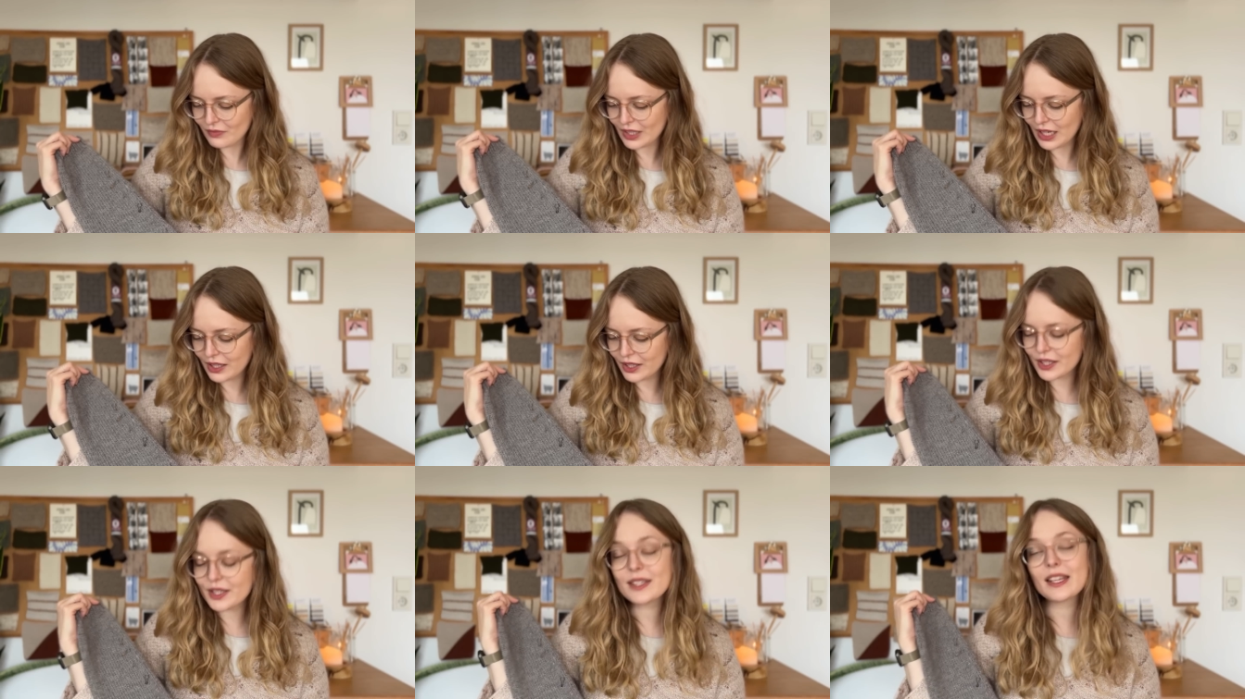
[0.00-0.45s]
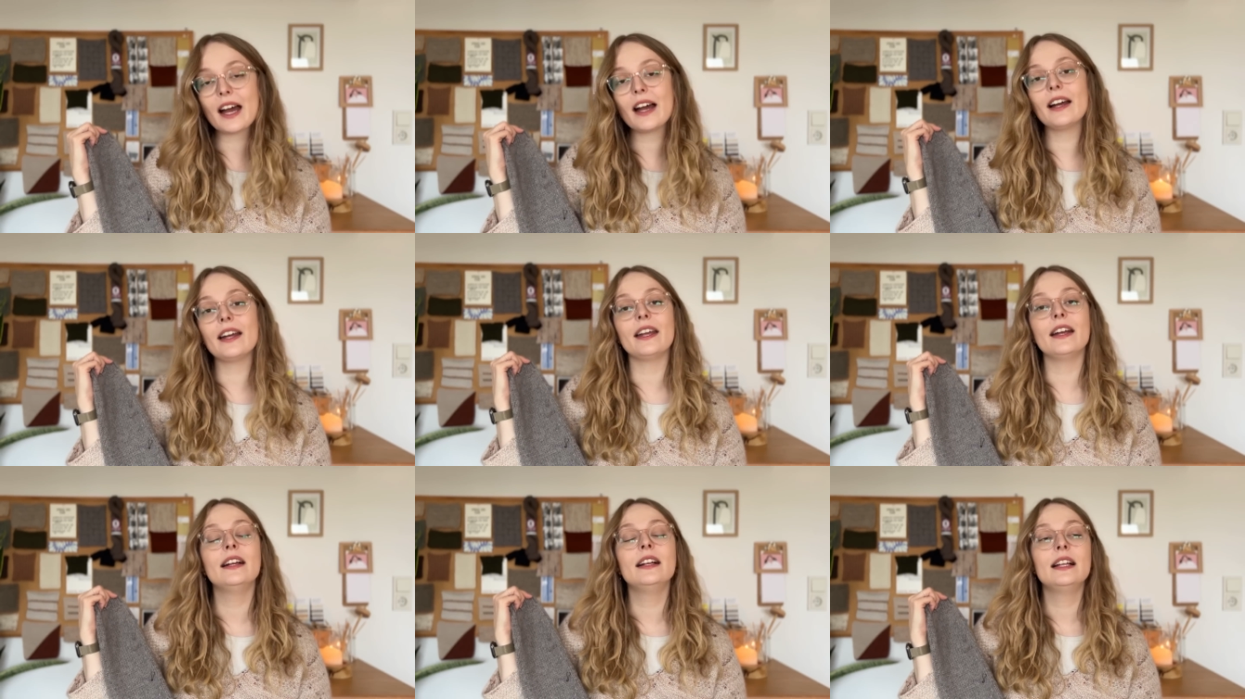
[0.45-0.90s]
because
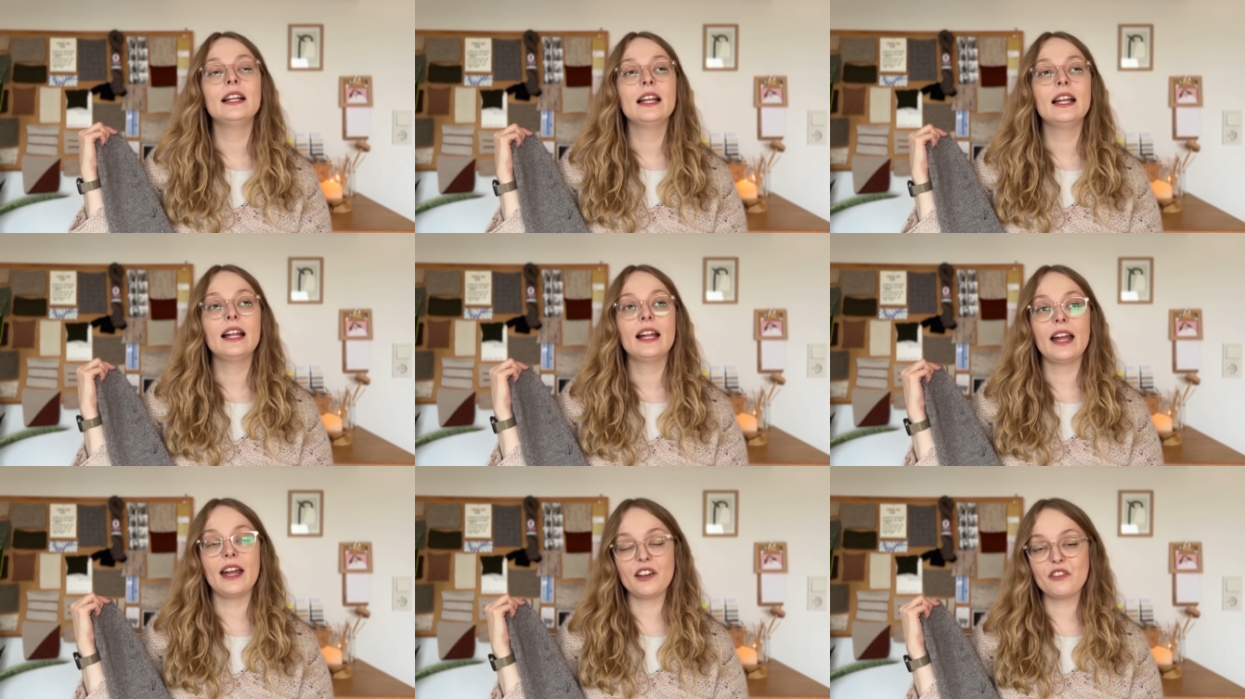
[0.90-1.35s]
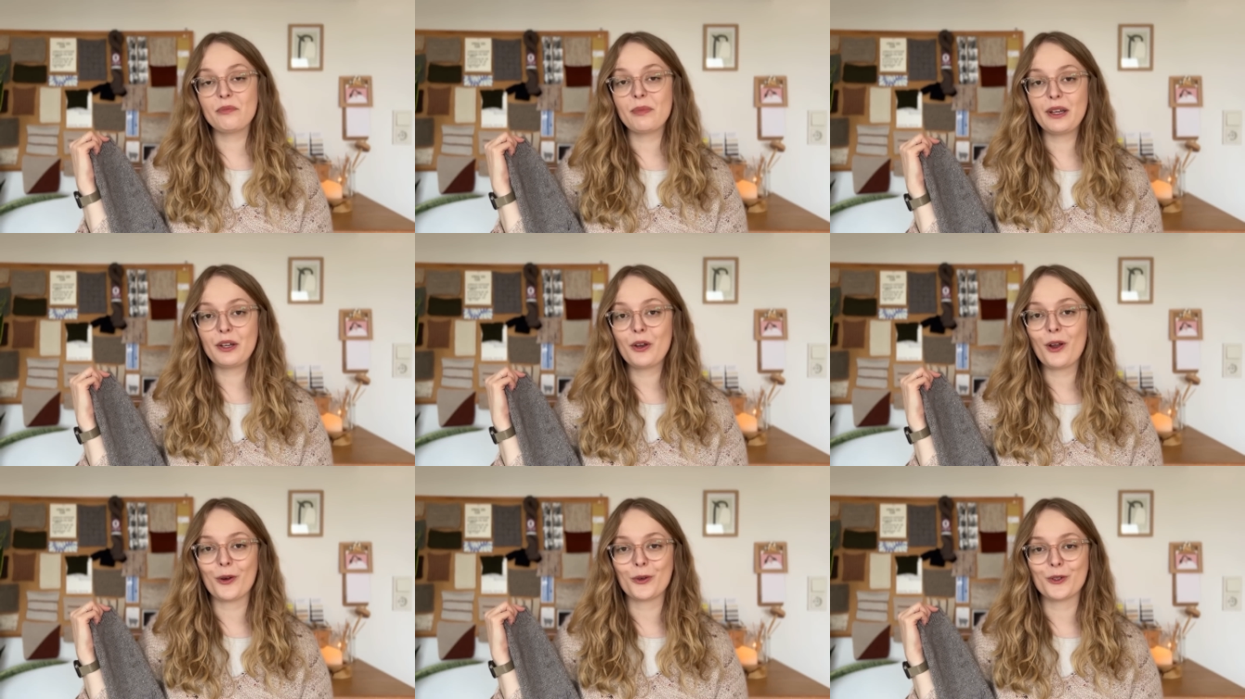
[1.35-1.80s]
I have been
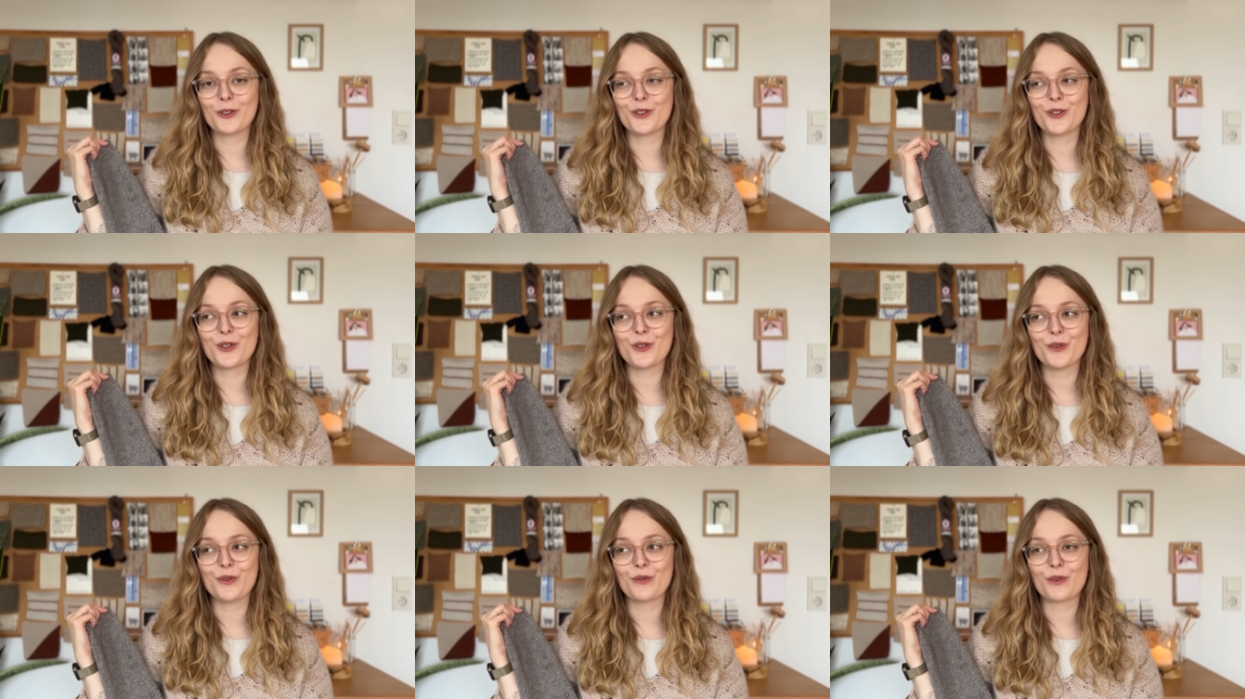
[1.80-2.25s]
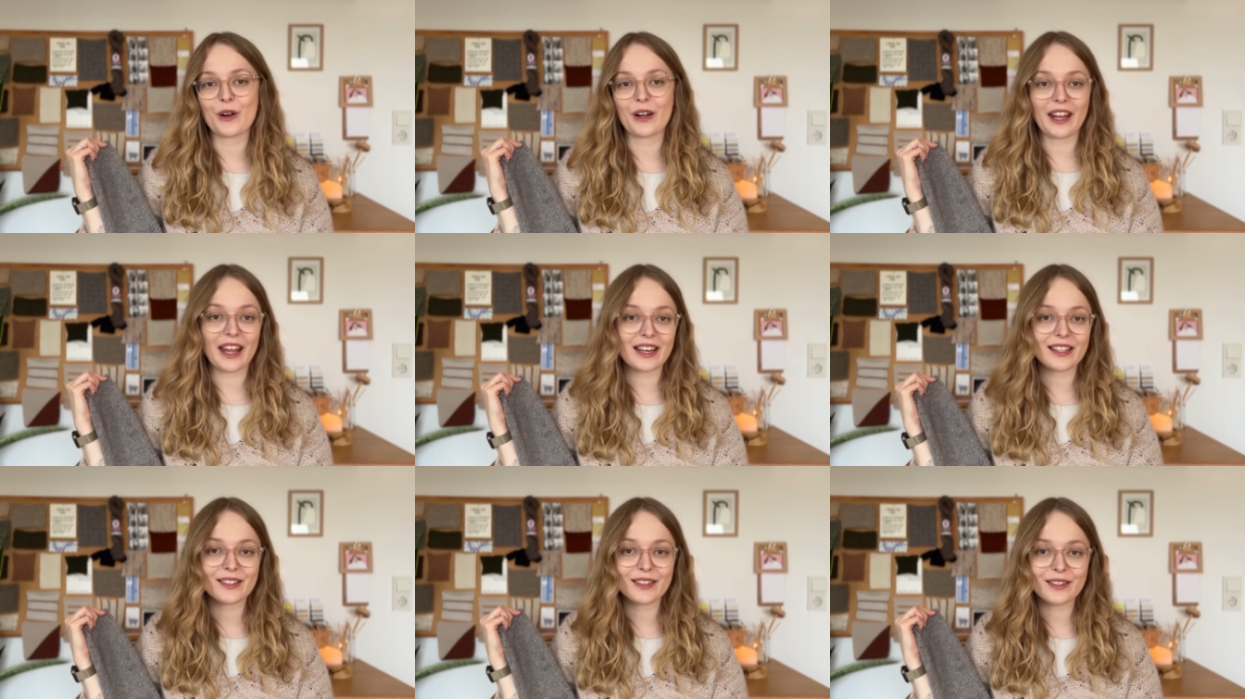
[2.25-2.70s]
known to
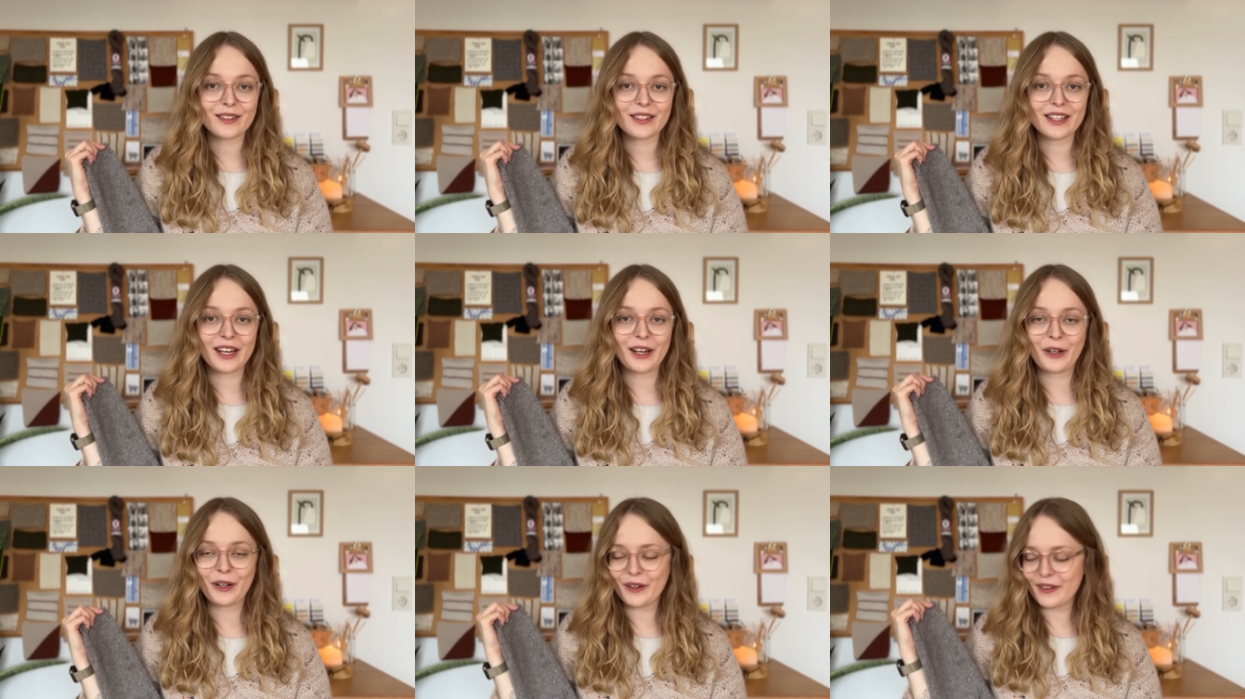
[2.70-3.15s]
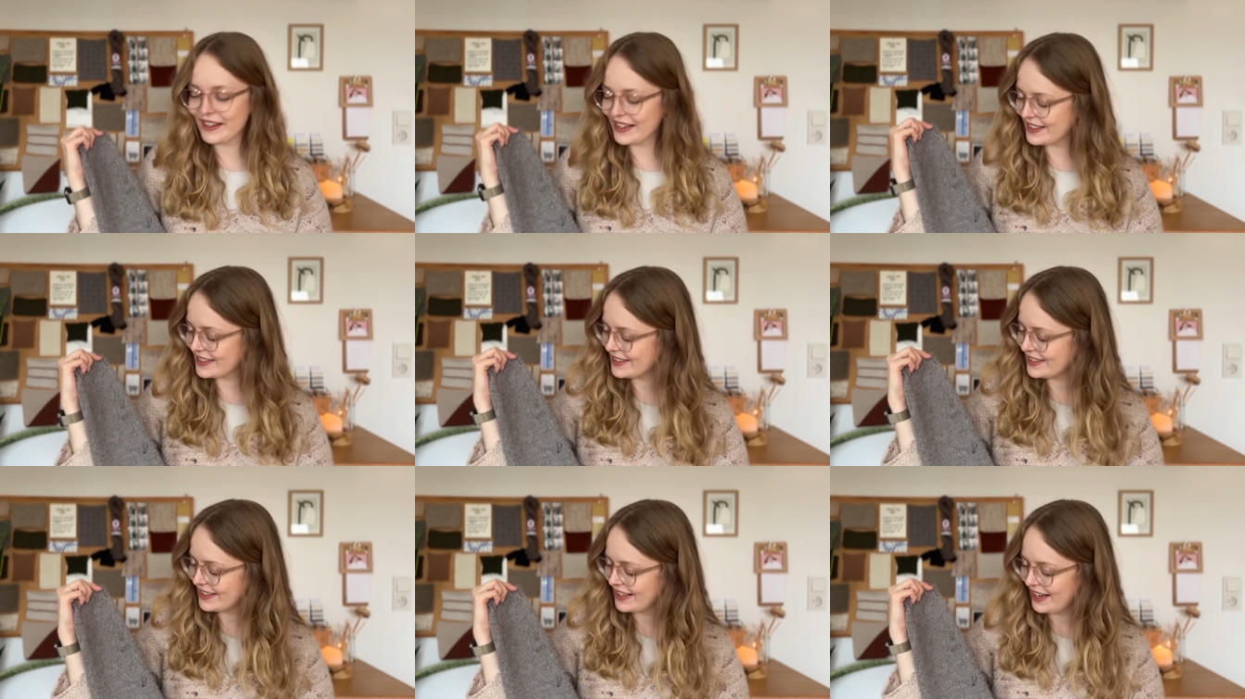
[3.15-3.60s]
forget to
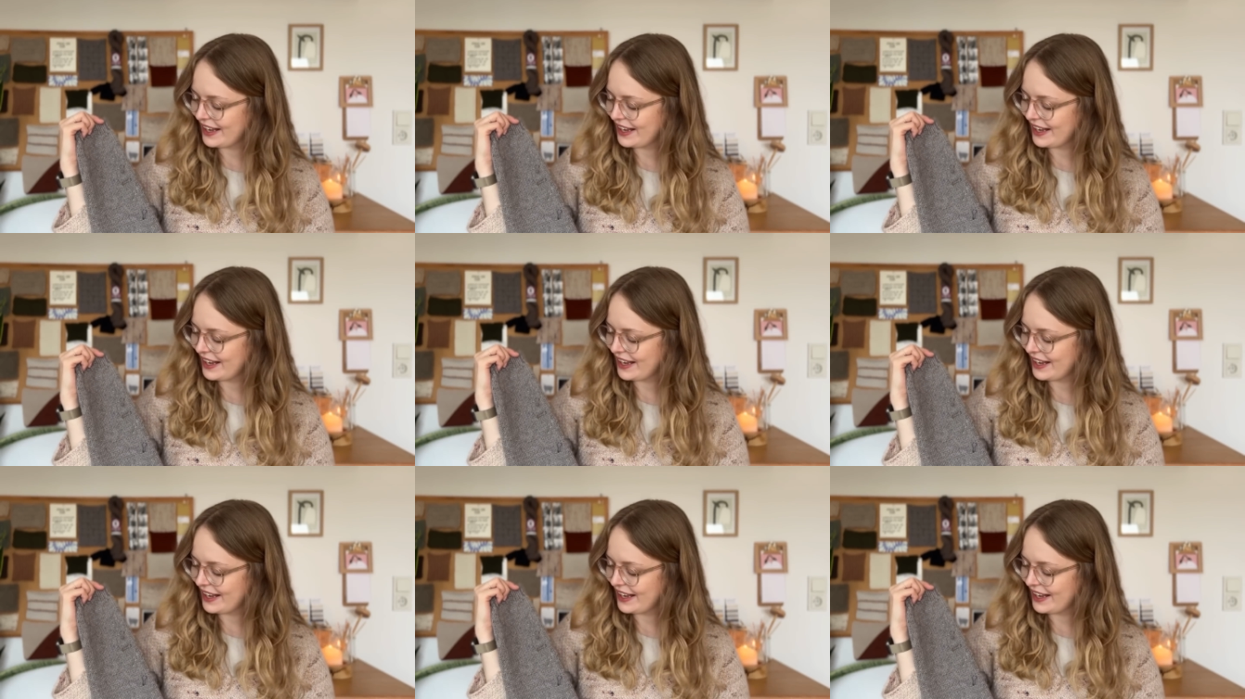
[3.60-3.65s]
decrease,